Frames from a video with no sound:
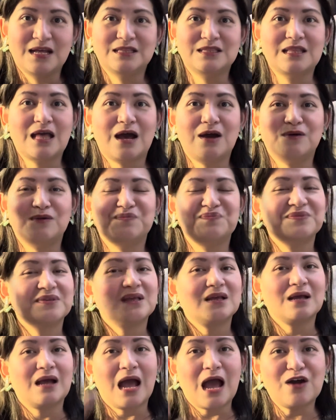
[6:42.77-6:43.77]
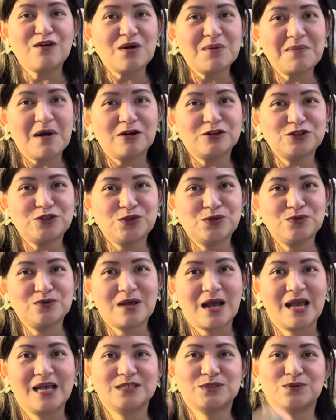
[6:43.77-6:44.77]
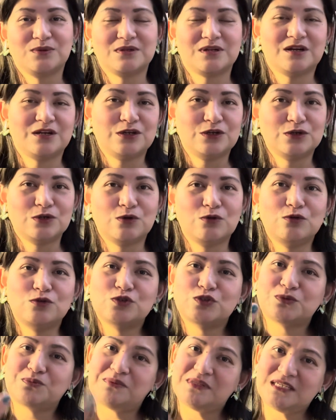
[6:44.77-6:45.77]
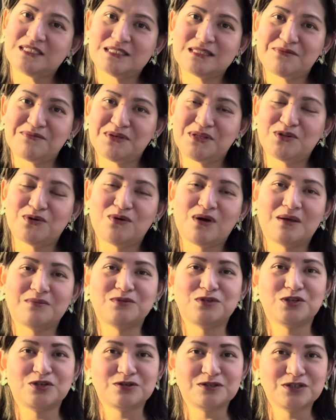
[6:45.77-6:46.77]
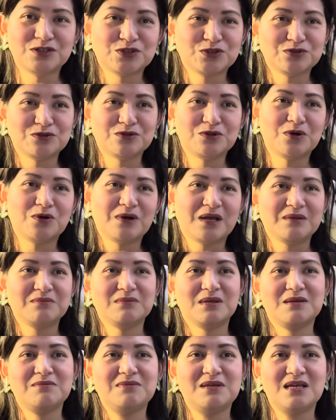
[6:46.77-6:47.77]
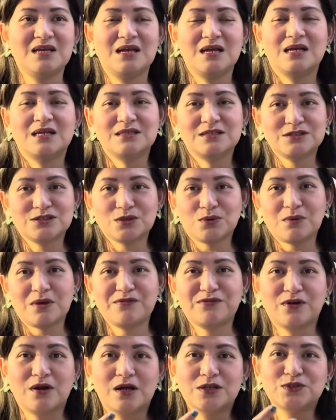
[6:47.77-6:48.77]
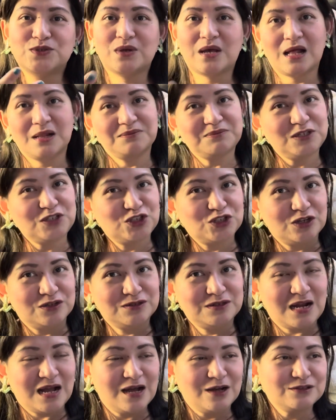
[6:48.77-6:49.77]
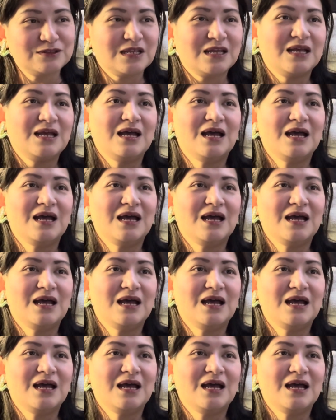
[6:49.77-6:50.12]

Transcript: Now, how about you guys? What are your goals? Please let me know. I'm curious to know and maybe there's a way for us to help each other out.